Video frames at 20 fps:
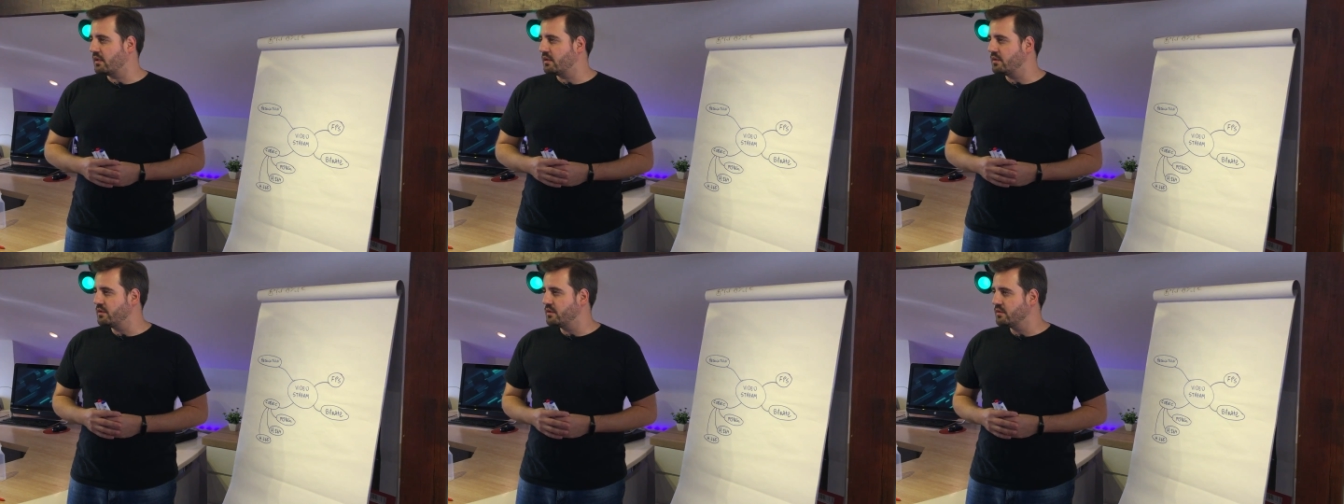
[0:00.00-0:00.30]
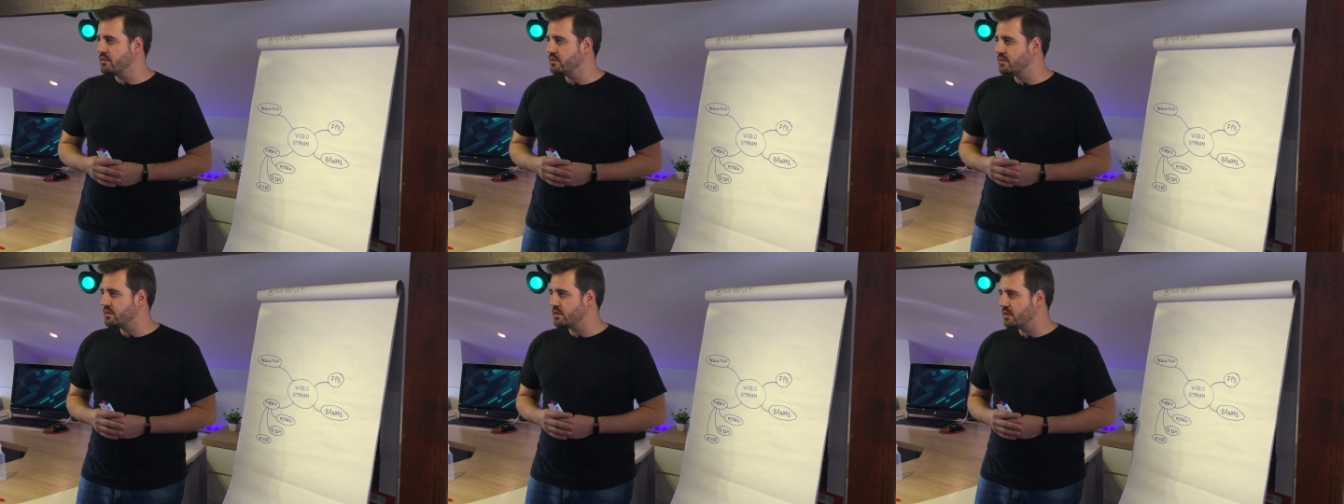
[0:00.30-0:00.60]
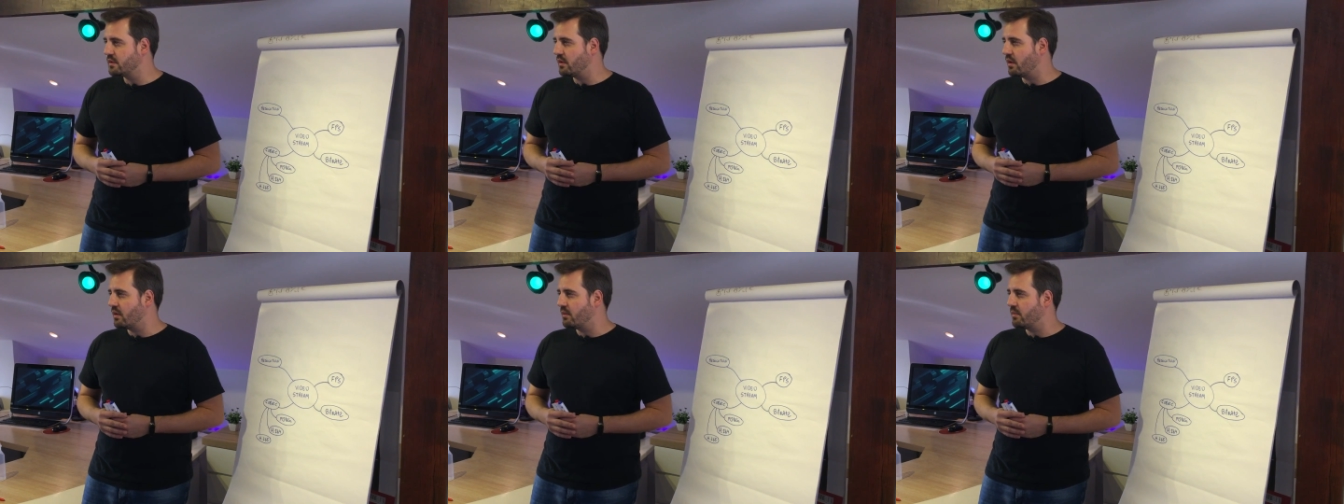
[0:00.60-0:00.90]

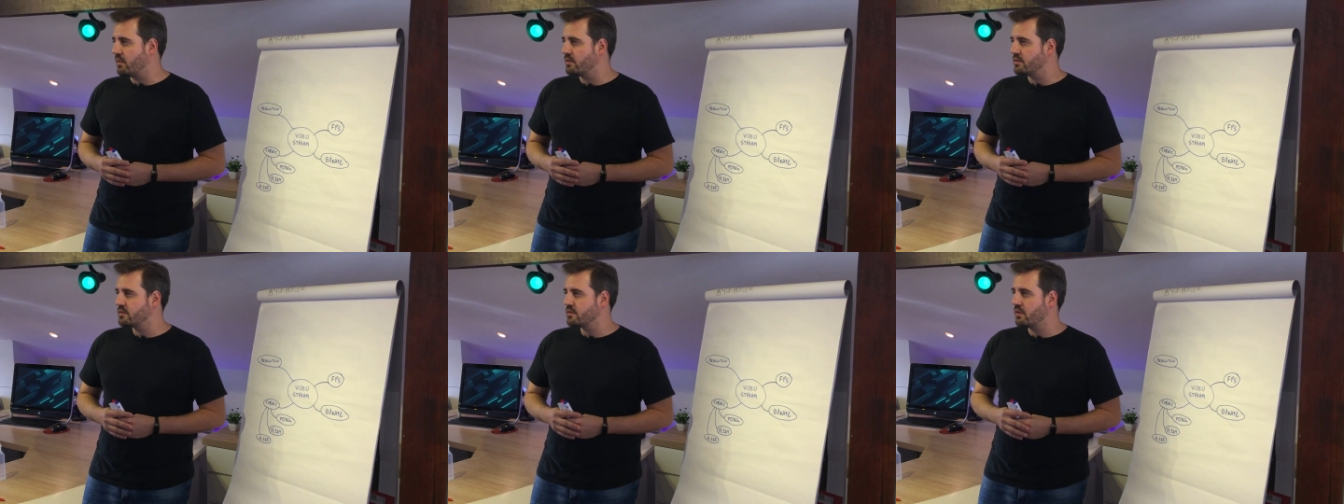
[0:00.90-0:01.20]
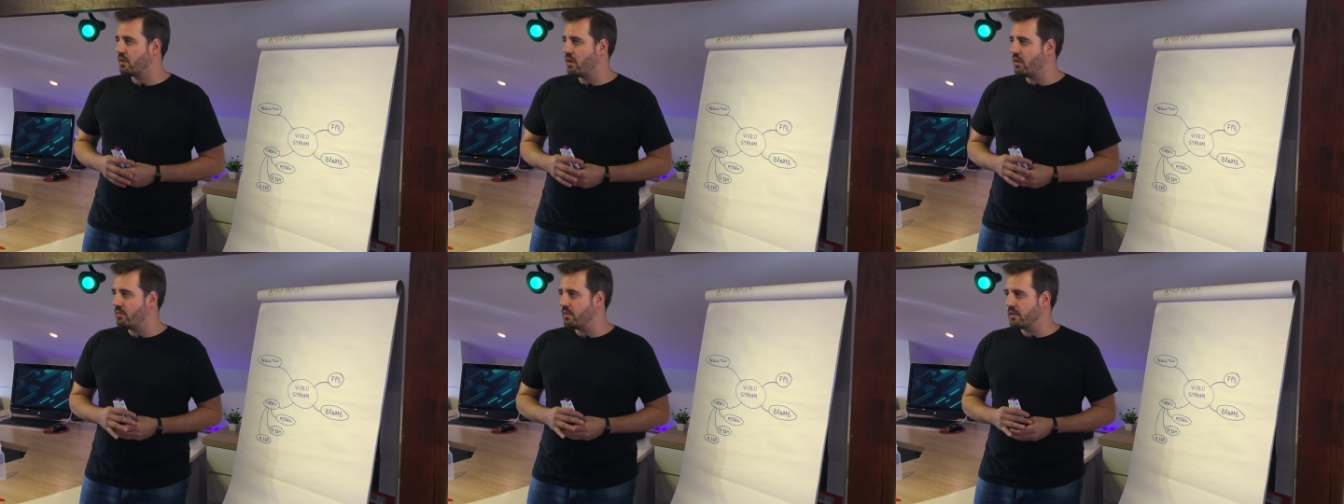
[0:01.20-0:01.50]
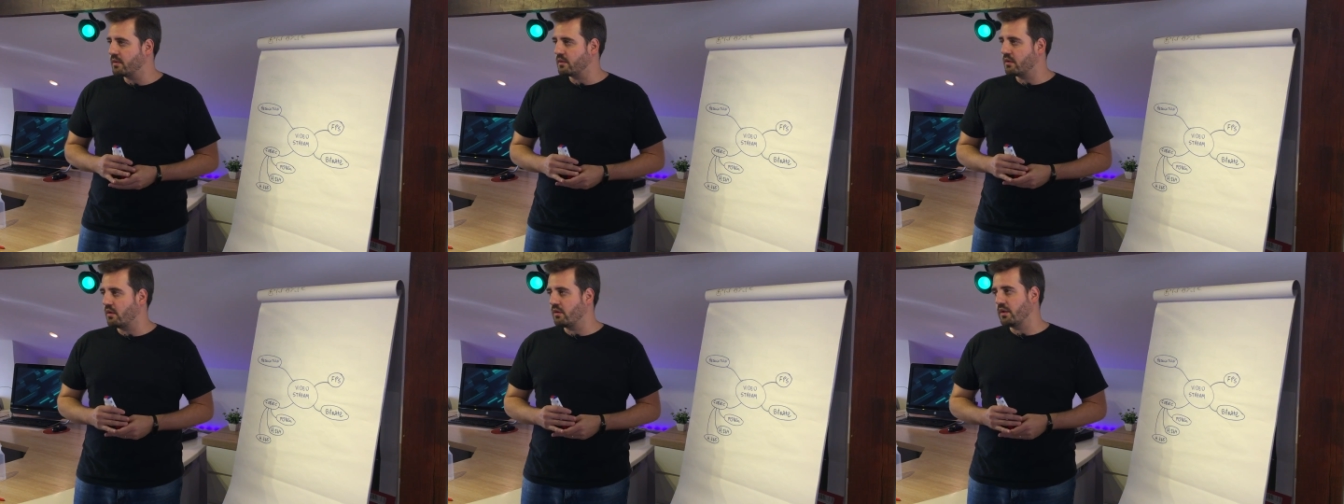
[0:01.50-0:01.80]
used or most
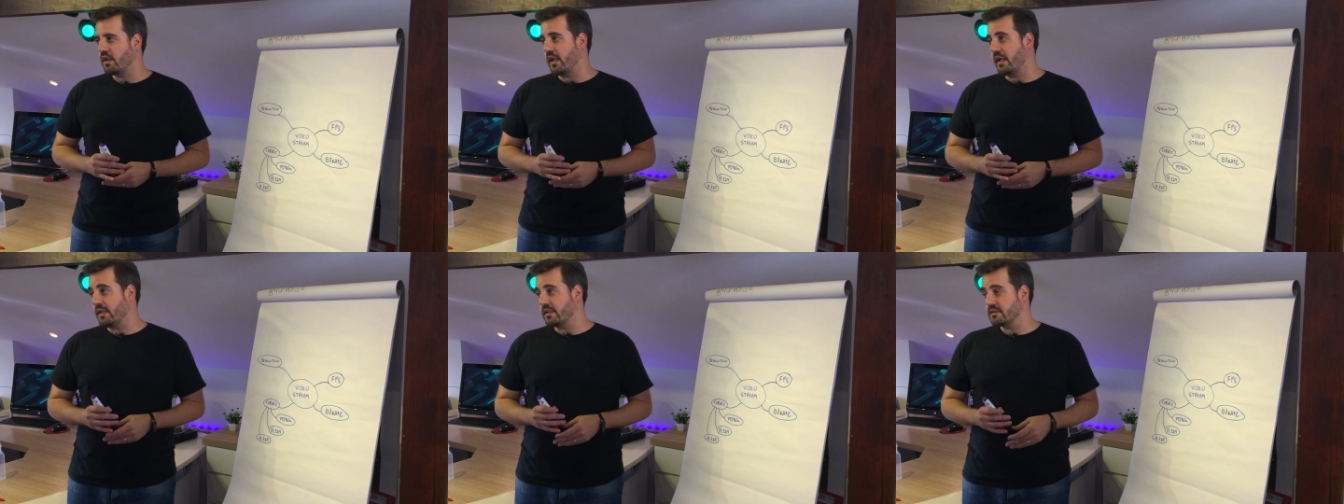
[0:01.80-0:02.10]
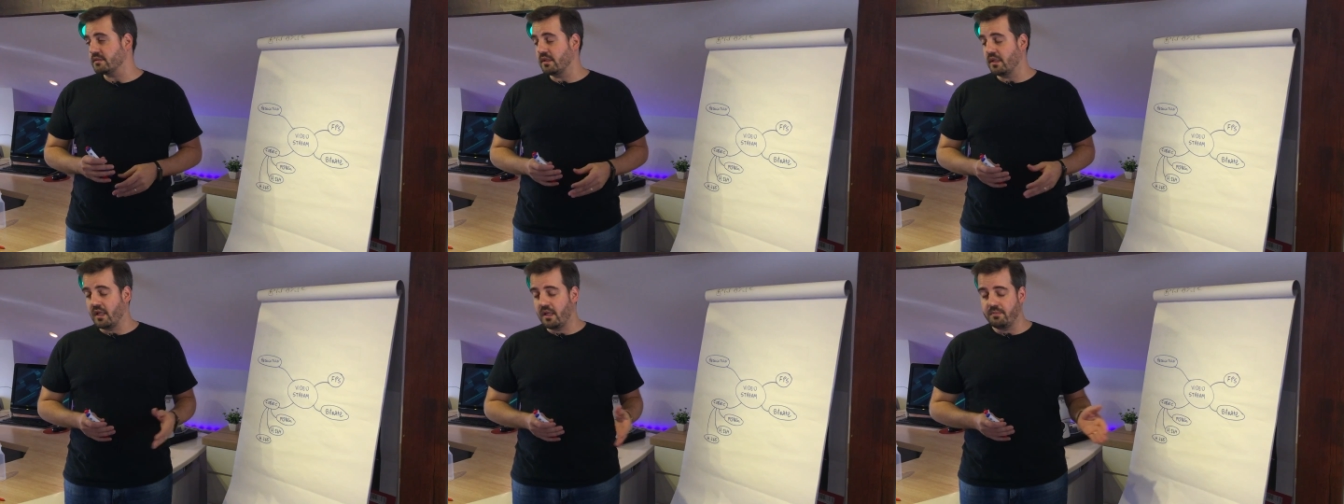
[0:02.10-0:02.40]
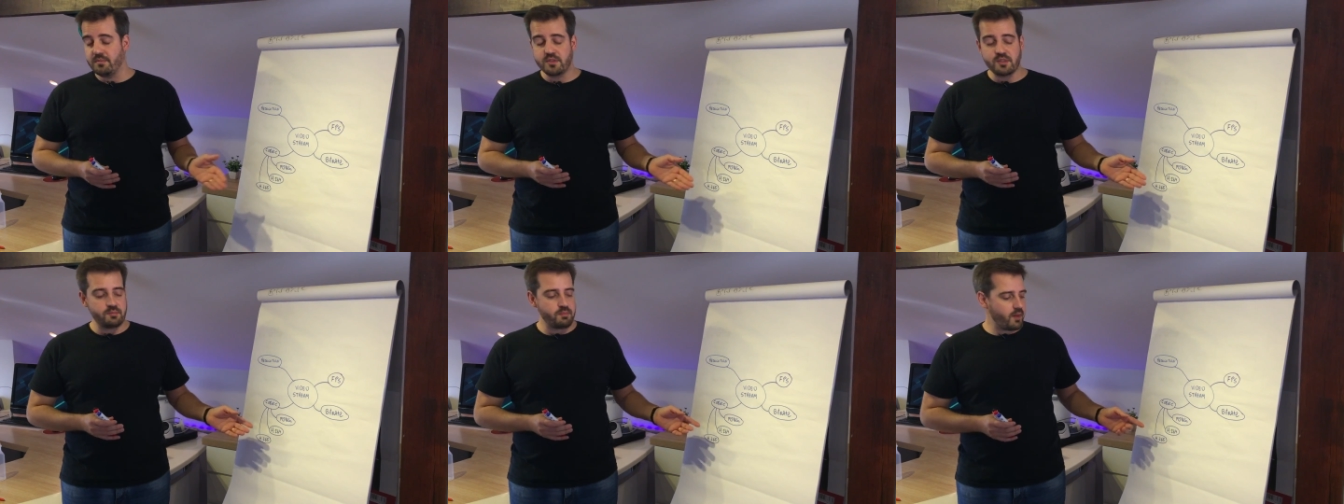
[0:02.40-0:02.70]
common codecs, the
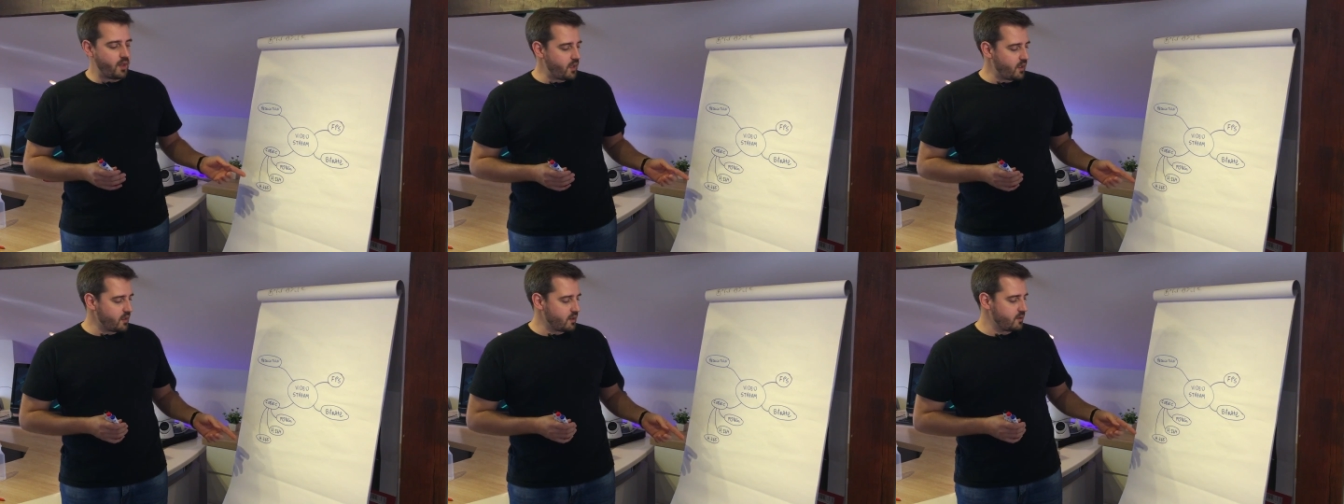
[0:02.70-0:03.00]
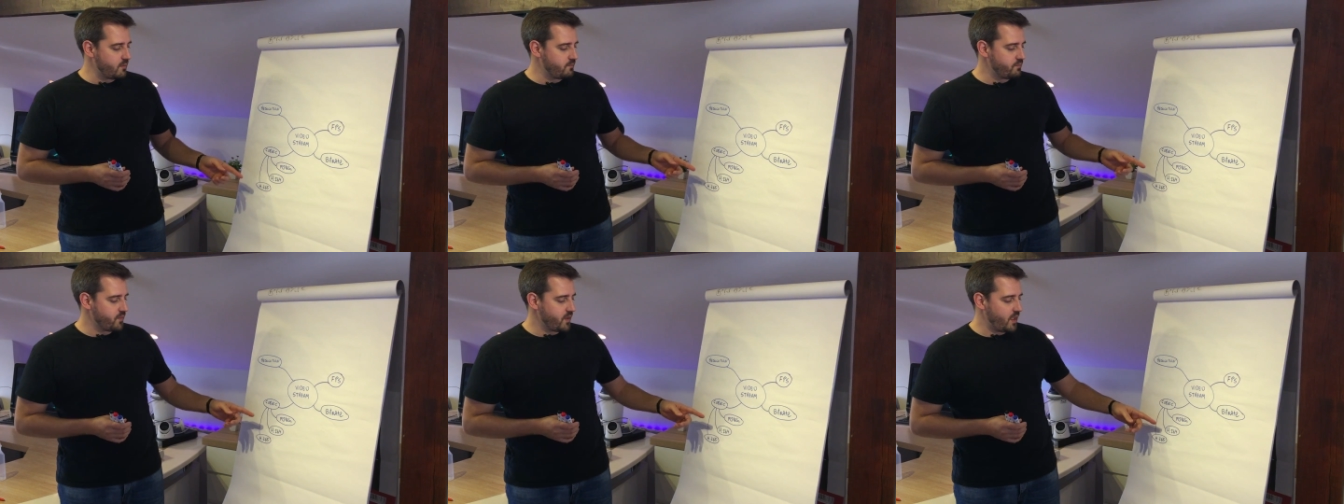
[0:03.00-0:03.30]
MJPEG,